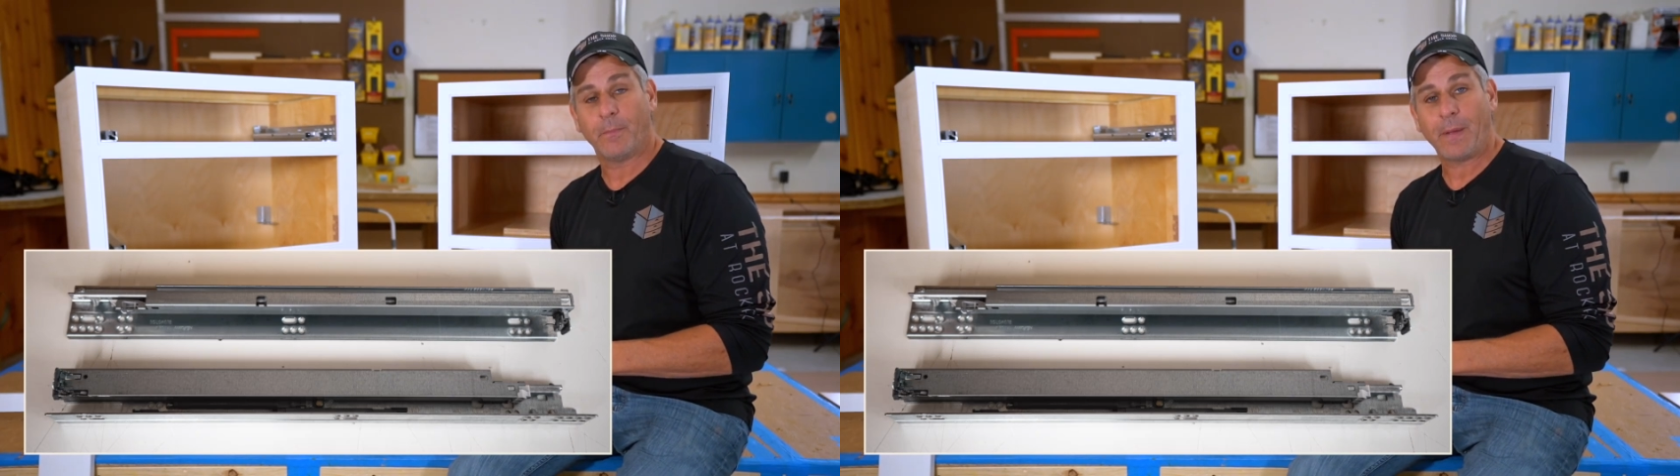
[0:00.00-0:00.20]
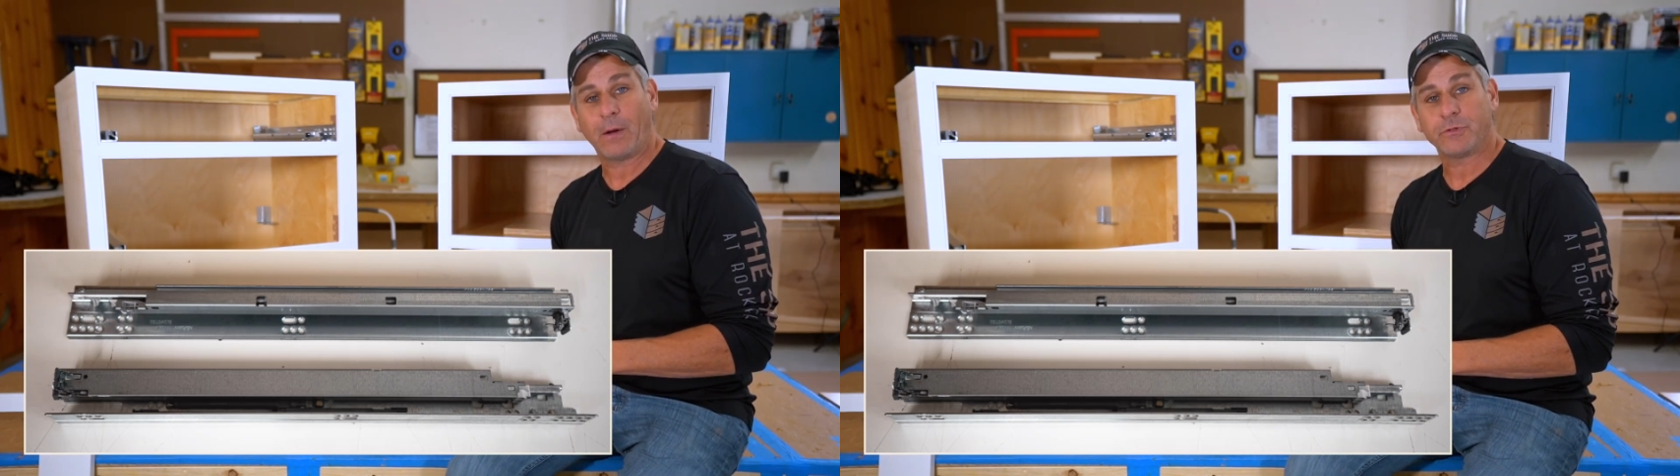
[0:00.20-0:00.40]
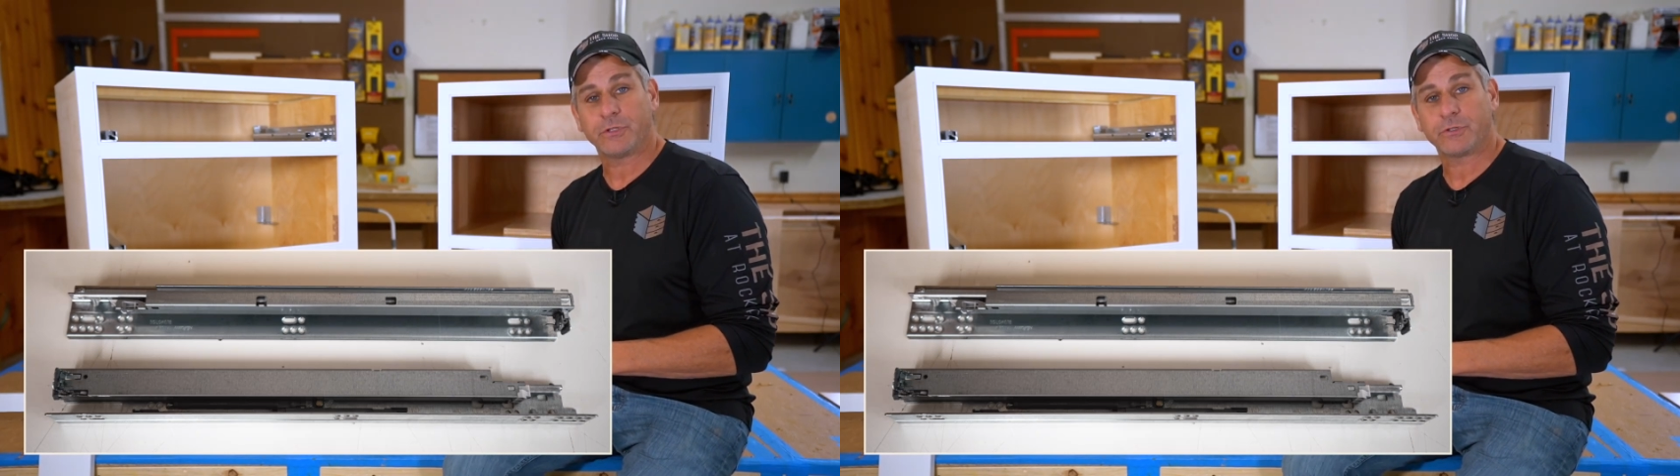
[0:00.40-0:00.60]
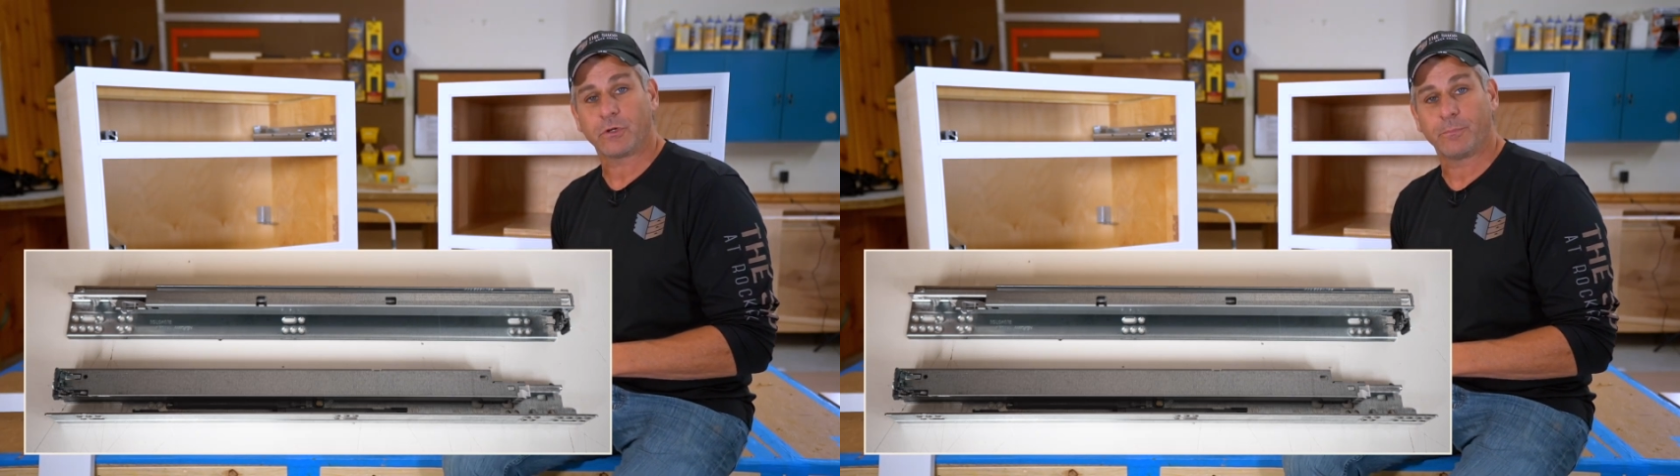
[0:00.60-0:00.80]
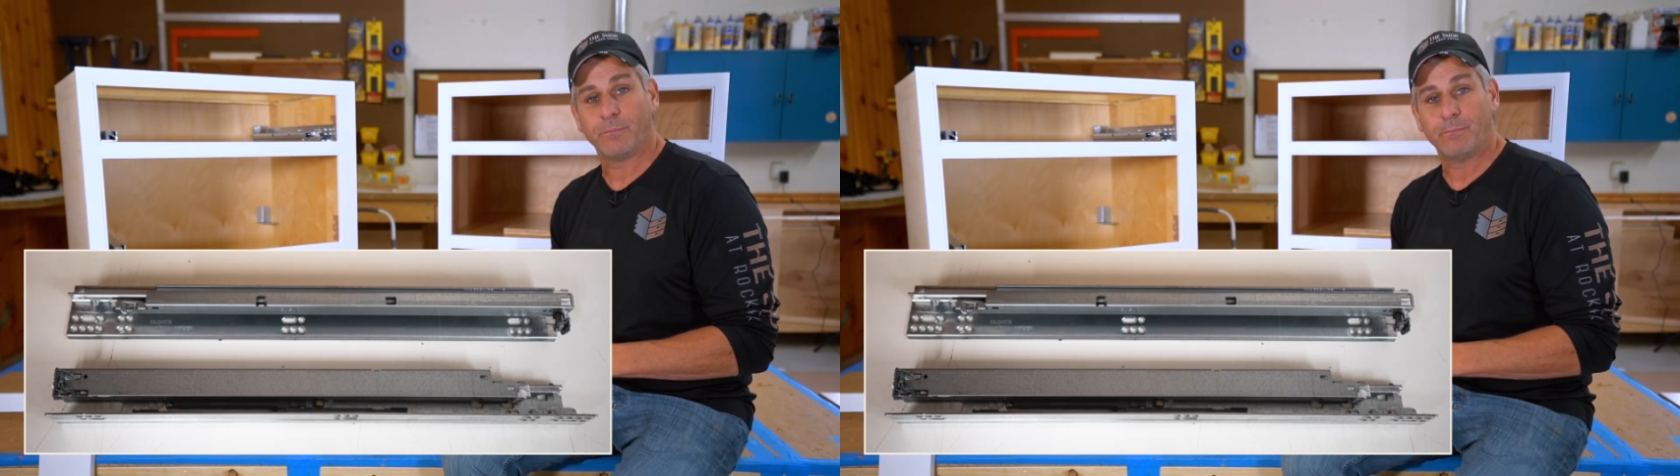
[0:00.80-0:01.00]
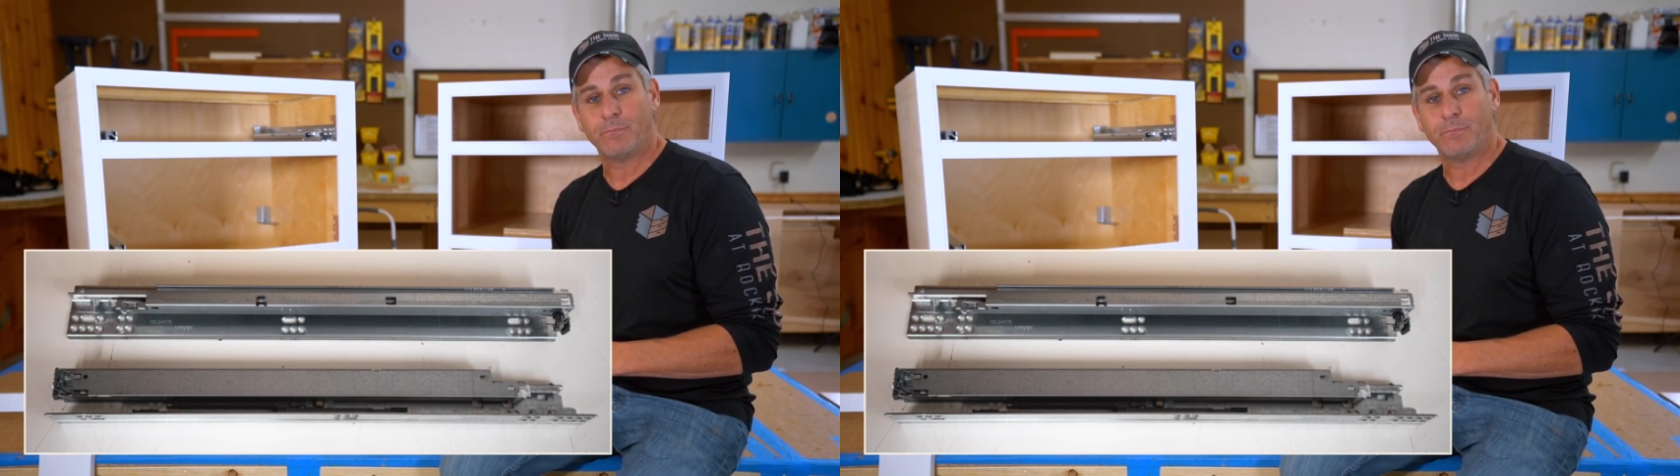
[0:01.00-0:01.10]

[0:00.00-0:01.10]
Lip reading: pouches or